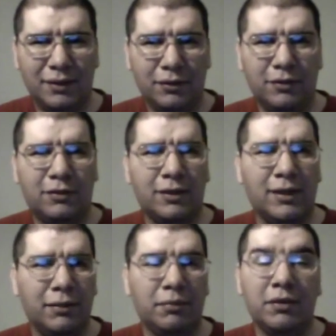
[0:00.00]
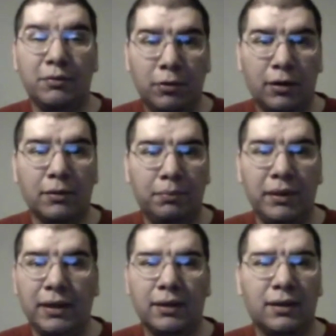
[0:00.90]
just to give him his wallet
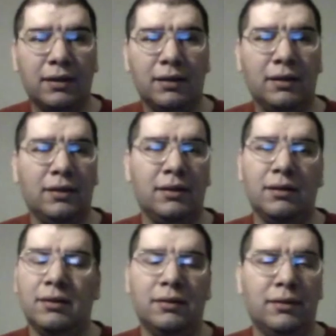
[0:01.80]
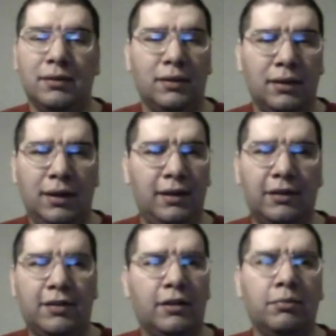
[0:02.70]
back. Yeah, and
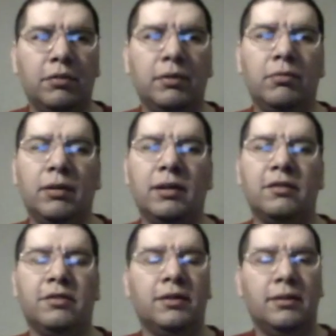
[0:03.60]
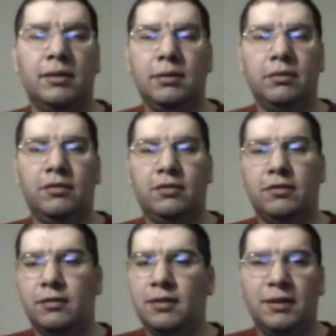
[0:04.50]
that's how the movie went. It
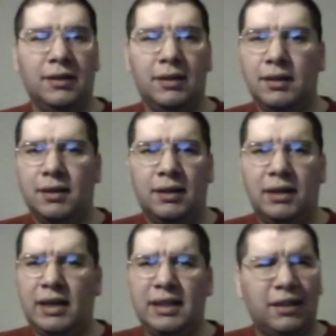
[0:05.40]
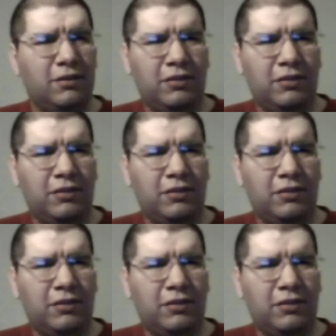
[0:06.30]
was, I gotta